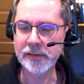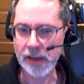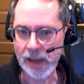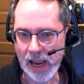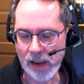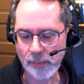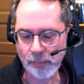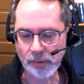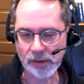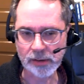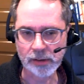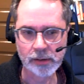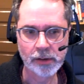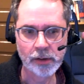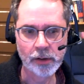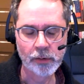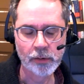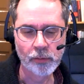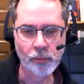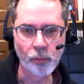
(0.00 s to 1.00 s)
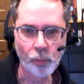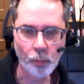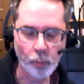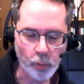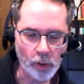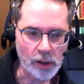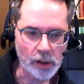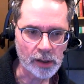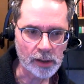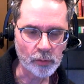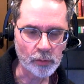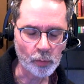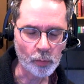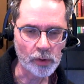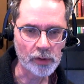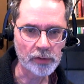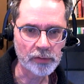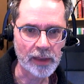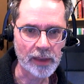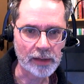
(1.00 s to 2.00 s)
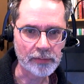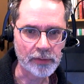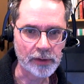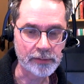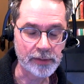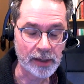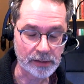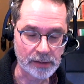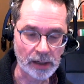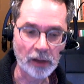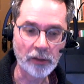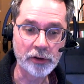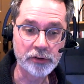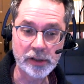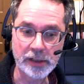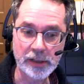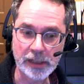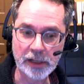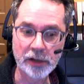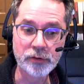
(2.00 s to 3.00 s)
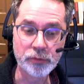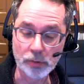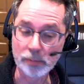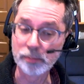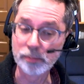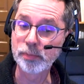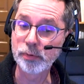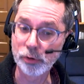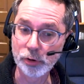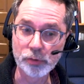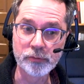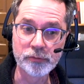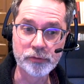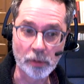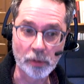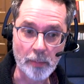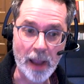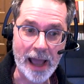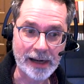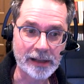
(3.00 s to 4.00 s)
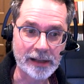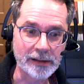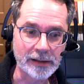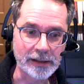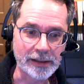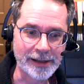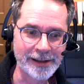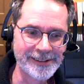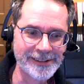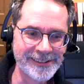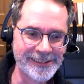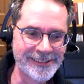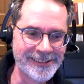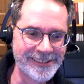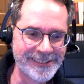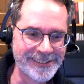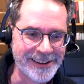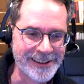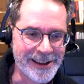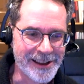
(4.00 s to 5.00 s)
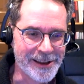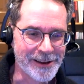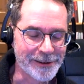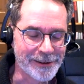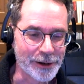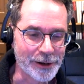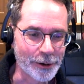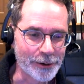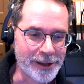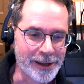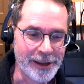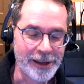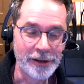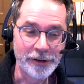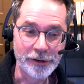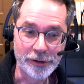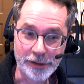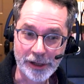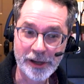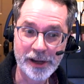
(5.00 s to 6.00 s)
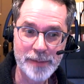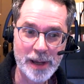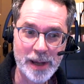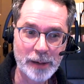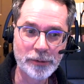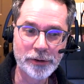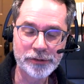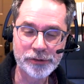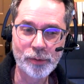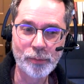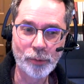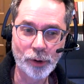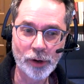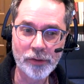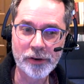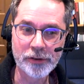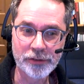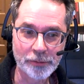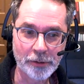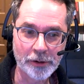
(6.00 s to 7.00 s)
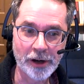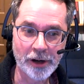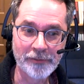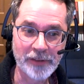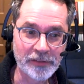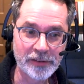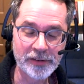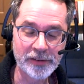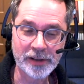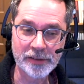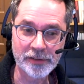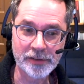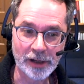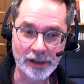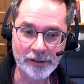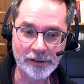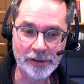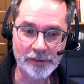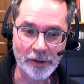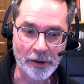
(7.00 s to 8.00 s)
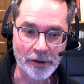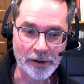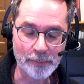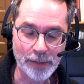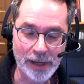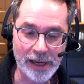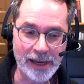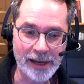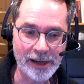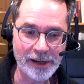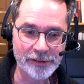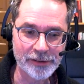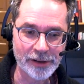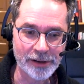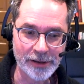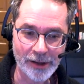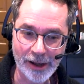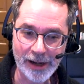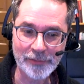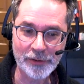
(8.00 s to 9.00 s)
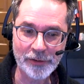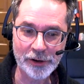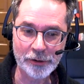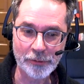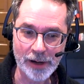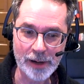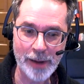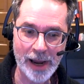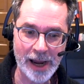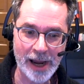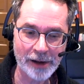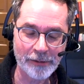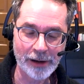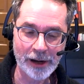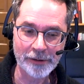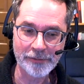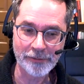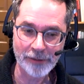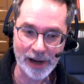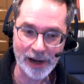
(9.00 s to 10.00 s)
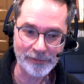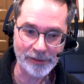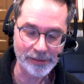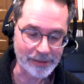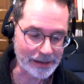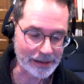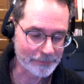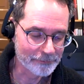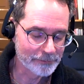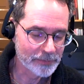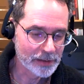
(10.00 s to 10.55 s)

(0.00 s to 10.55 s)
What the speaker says: to happen. One was that the technology needed to improve dramatically. you know, you needed to be able to show more than 256 colors on a page and not have a gray background for everything.